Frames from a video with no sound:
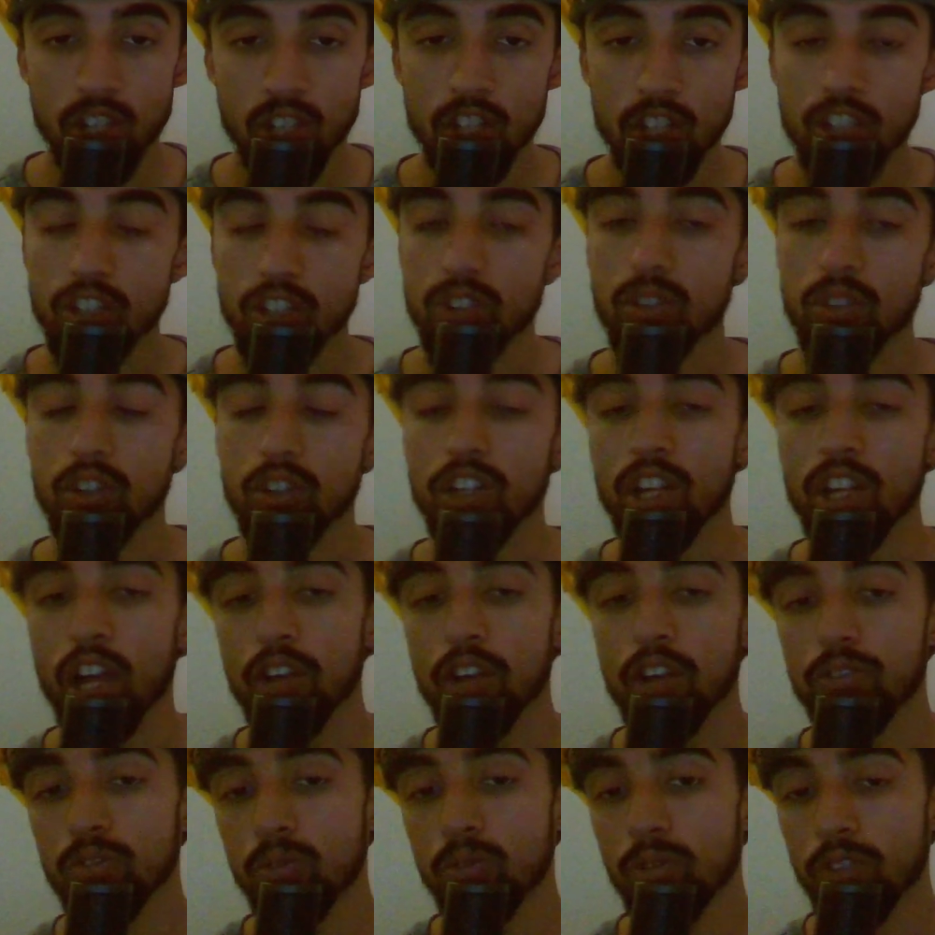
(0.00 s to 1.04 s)
You're gonna
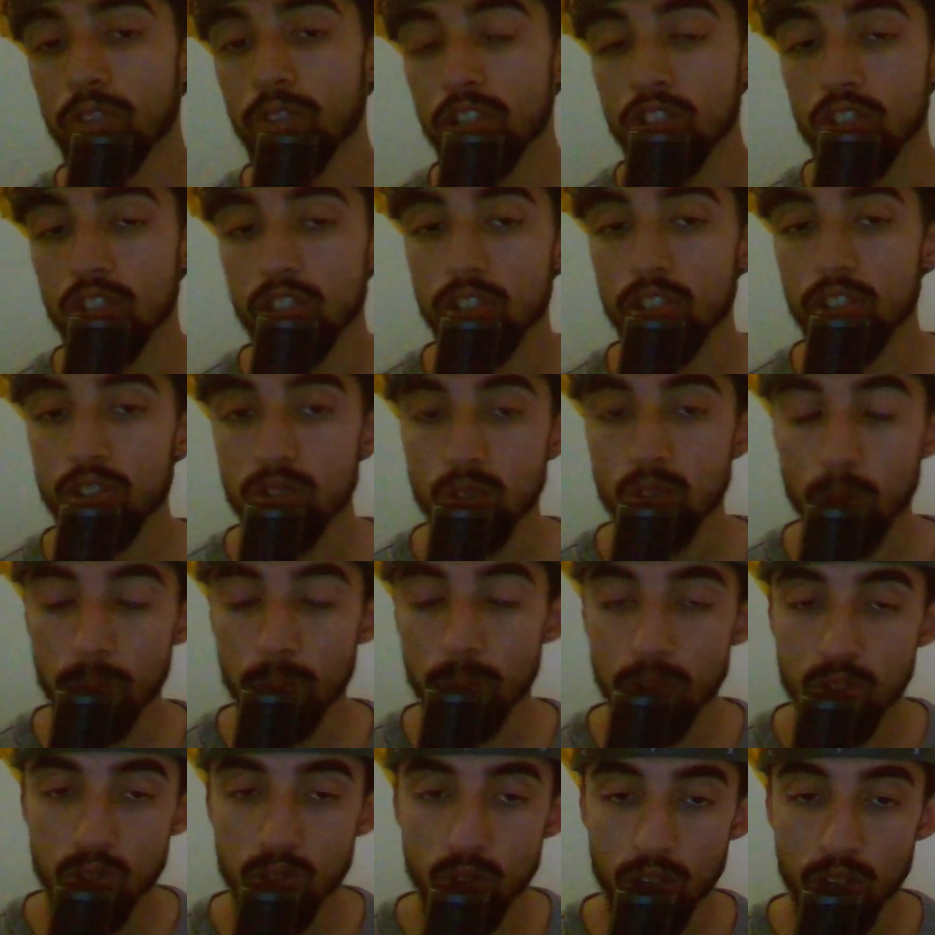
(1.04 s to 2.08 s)
have to eventually stop
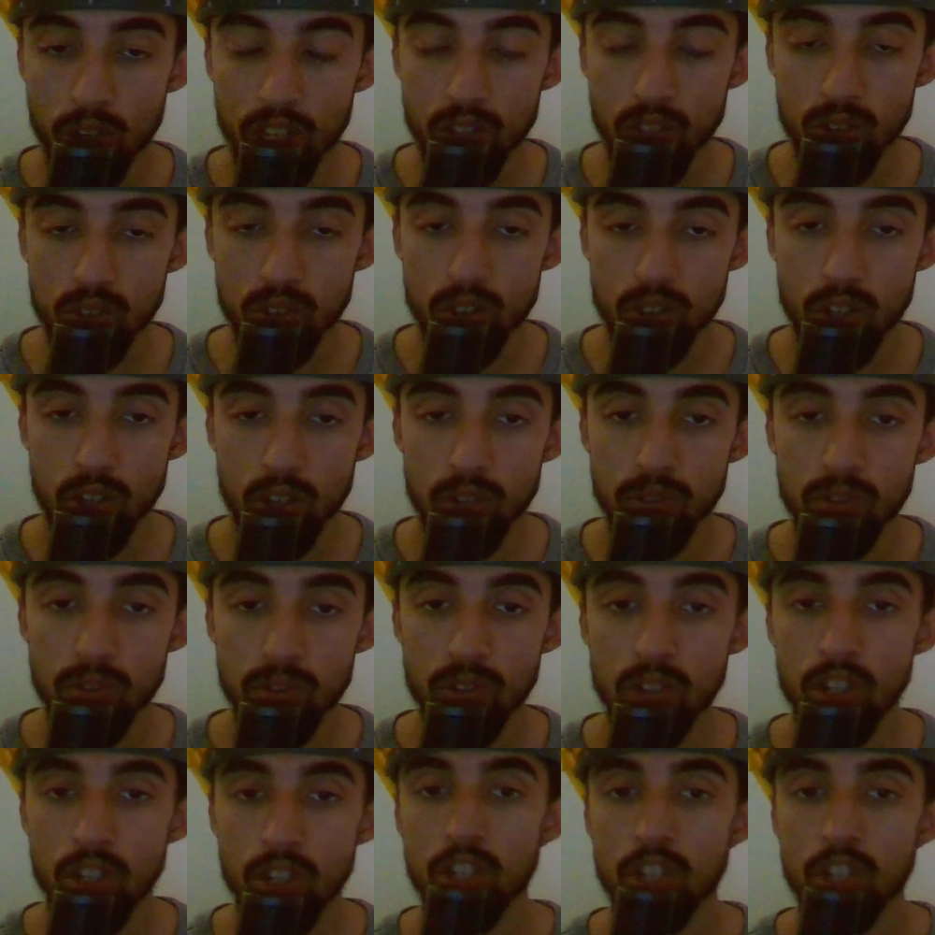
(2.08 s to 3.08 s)
enjoying yourself.